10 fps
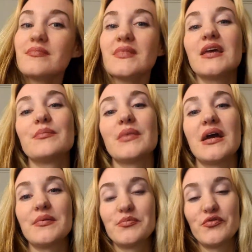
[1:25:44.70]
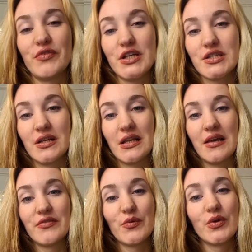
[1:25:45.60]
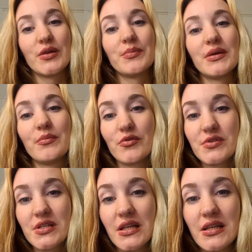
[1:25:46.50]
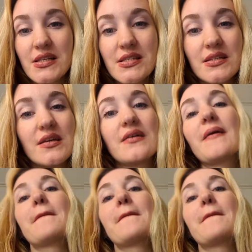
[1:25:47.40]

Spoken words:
my professional life I want to be mostly listener